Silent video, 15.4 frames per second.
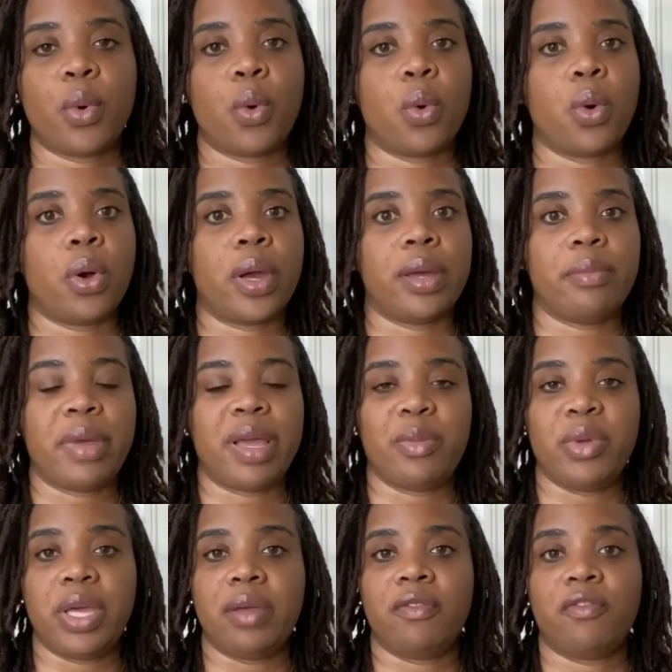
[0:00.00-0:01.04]
or it may
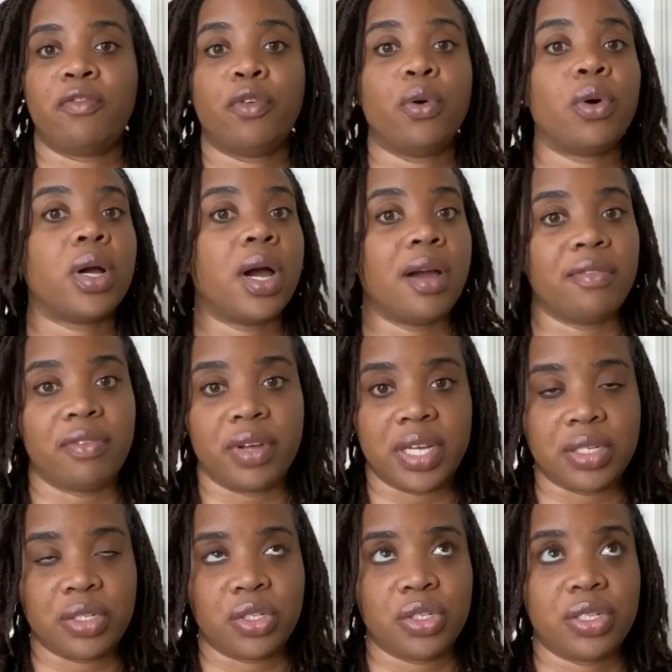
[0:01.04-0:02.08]
be full
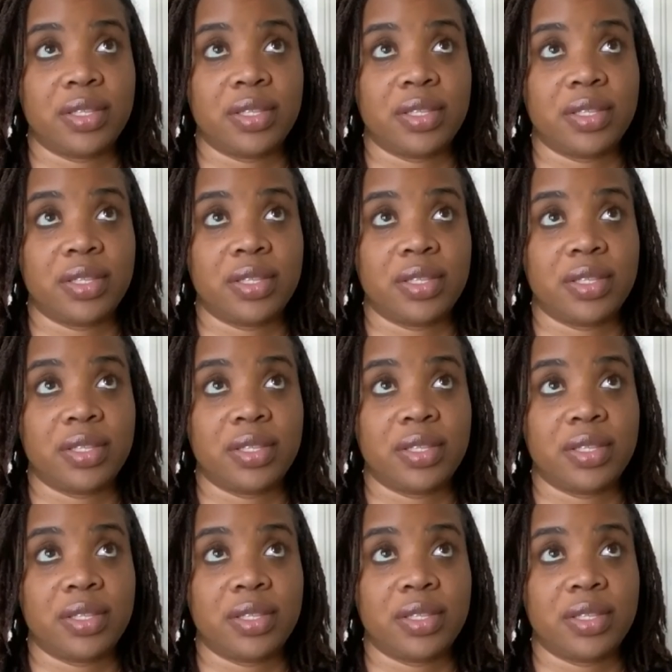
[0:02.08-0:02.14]
coverage.